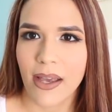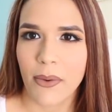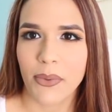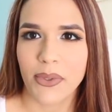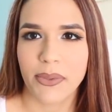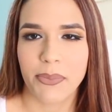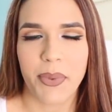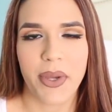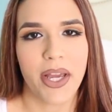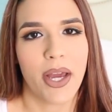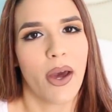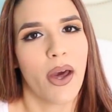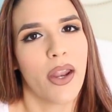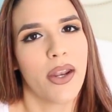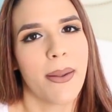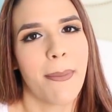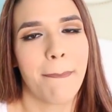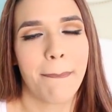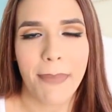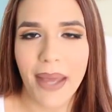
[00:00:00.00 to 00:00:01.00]
I was big
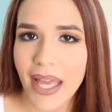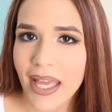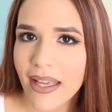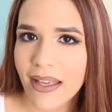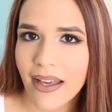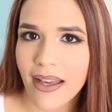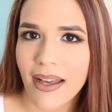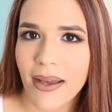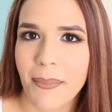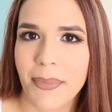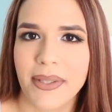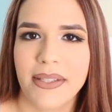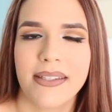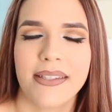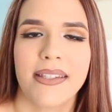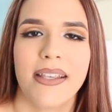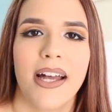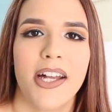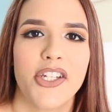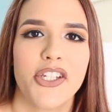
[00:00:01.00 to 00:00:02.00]
on makeup and
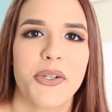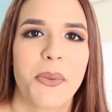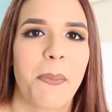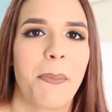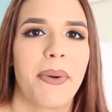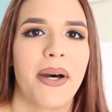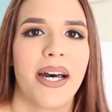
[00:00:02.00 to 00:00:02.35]
such,